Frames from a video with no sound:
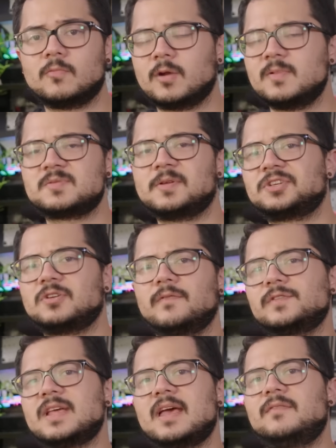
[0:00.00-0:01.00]
Why don't we switch it
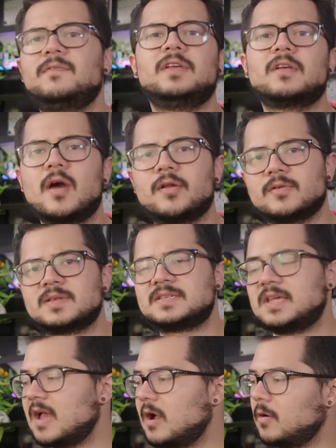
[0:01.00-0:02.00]
over to NV Encoder and
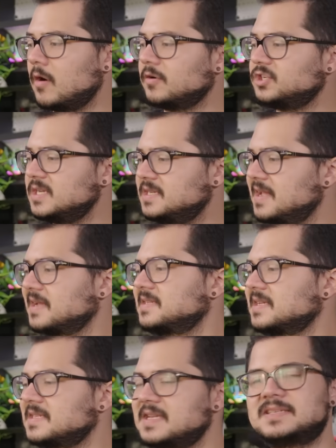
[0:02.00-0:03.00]
see how our GTX
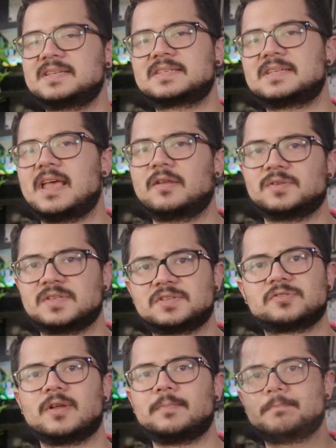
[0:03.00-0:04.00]
1660 handles the
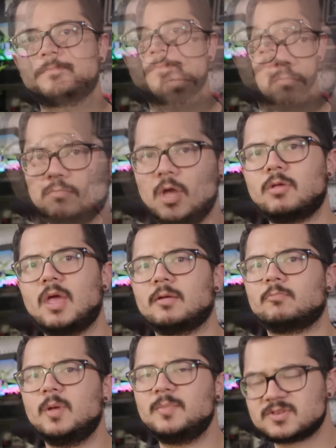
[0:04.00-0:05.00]
stream. Okay,
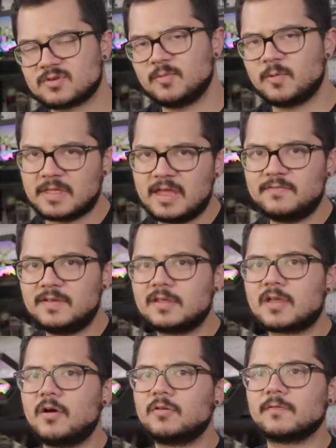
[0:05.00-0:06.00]
we've been streaming with NV
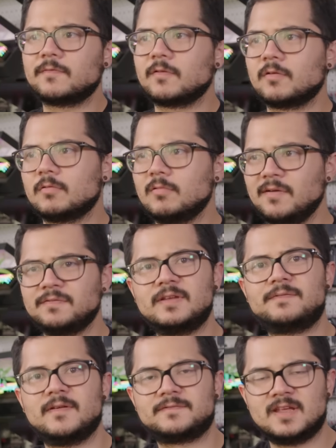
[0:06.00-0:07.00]
Encoder for roughly
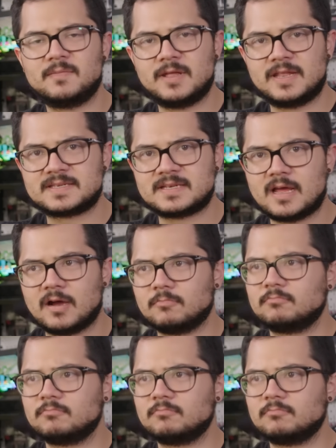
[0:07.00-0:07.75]
15 minutes now.